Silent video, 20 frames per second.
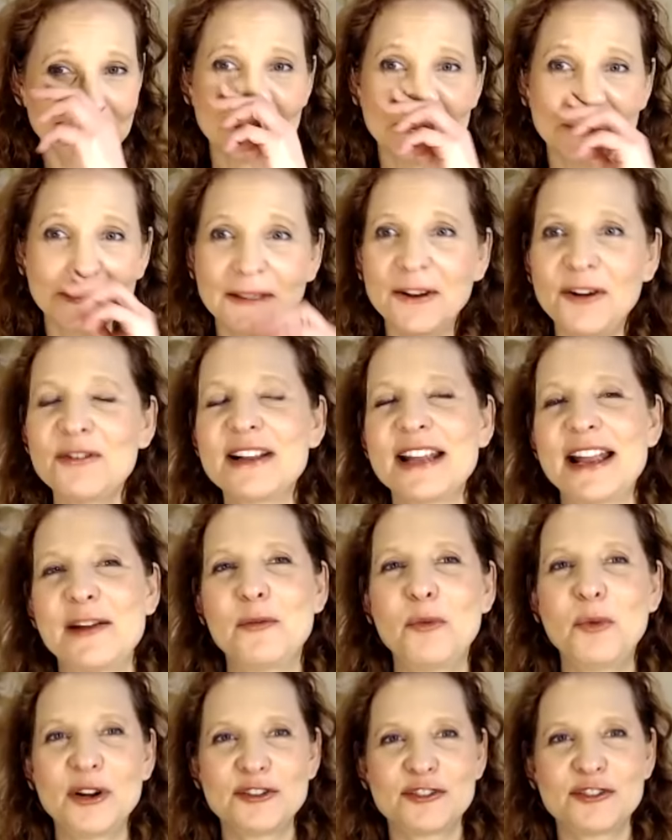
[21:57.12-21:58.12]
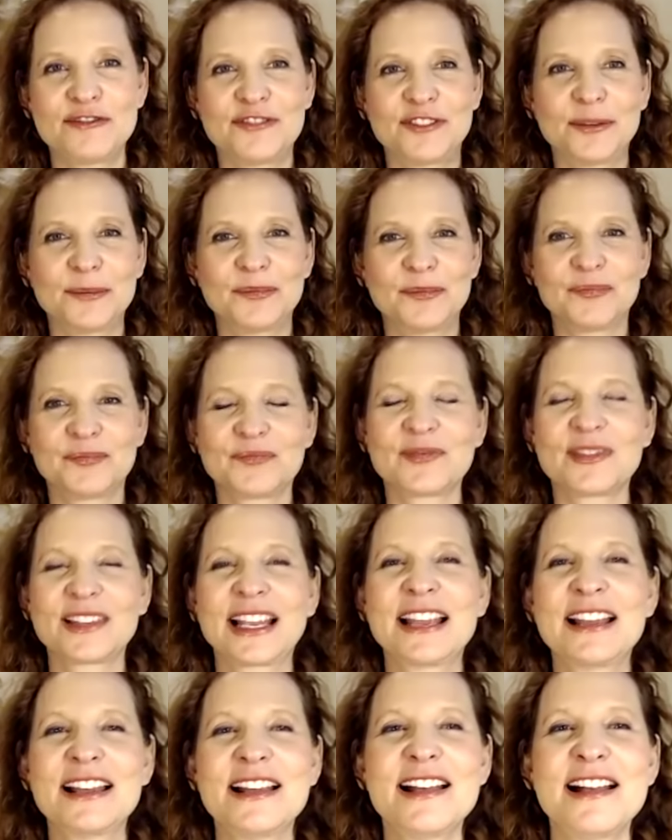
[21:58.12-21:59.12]
Okay, wonderful.
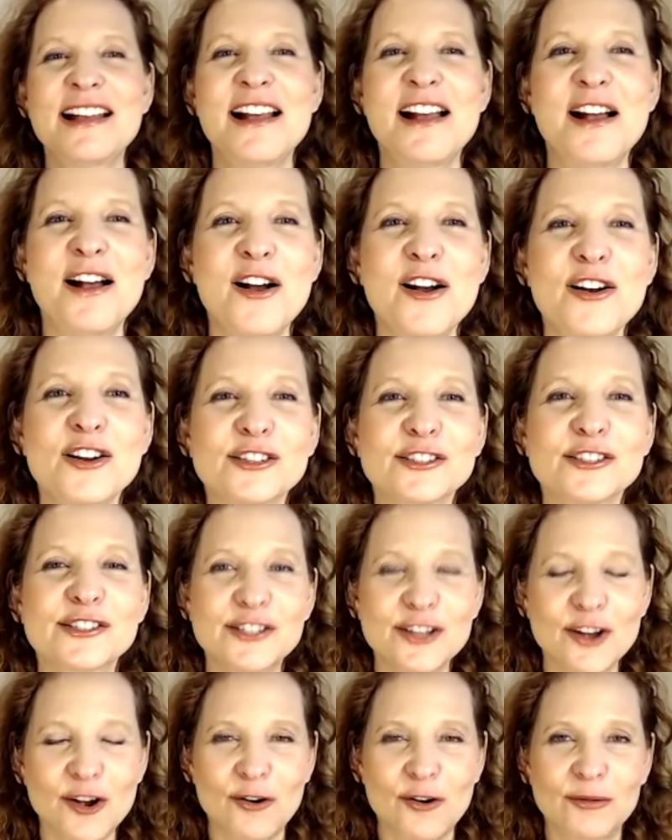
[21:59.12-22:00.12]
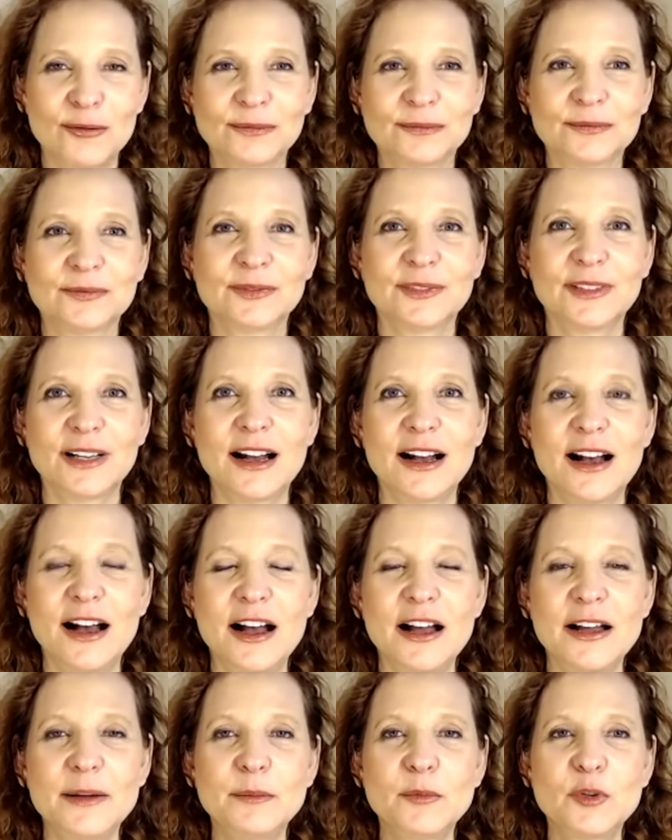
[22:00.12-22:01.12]
So
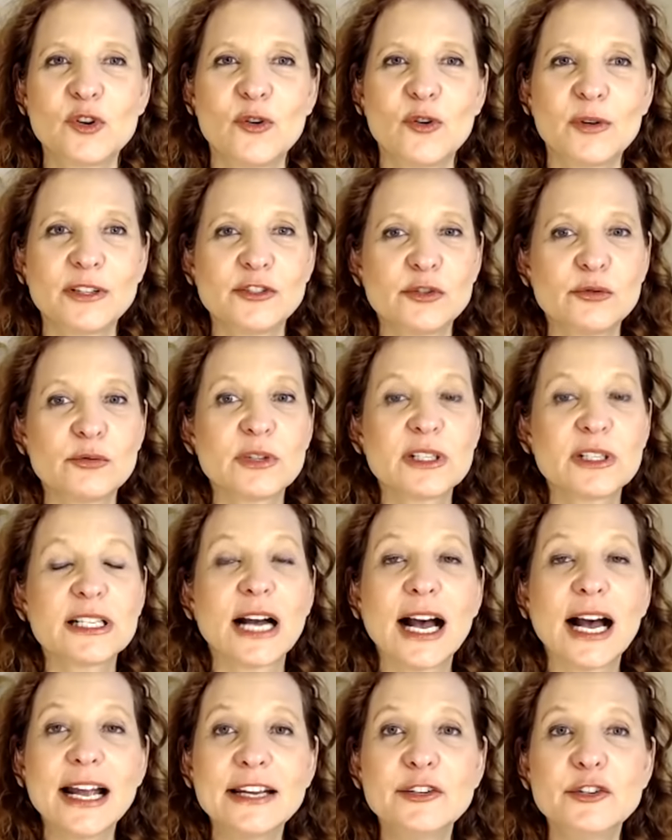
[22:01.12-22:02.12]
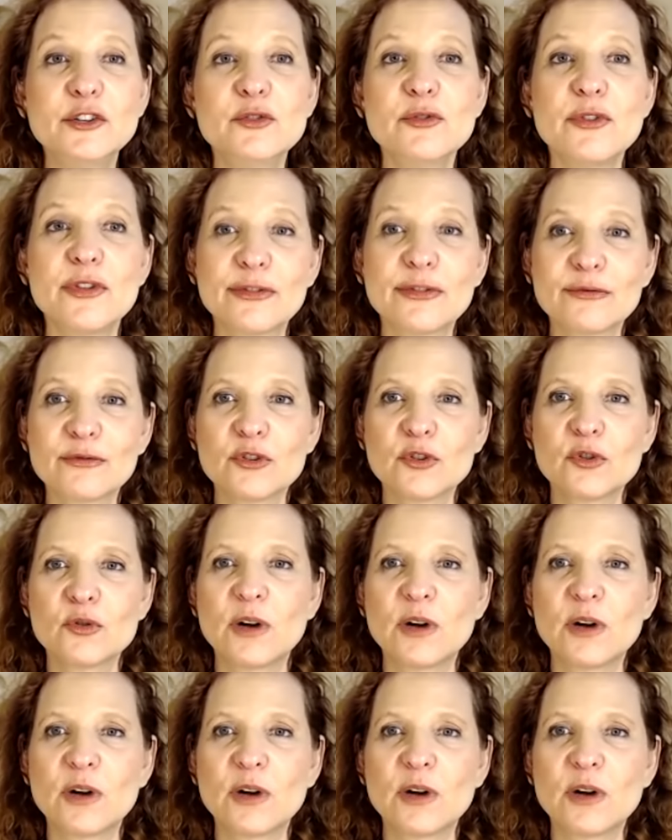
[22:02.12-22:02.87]
I'm going to guide you through a